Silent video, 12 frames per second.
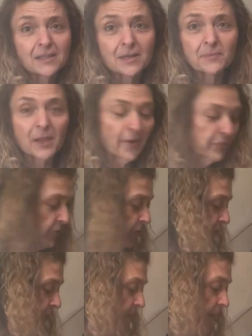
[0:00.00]
some
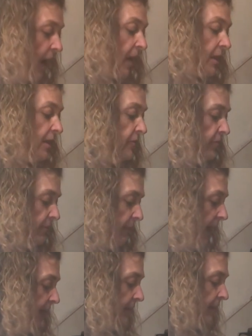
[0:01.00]
leftover broccoli from last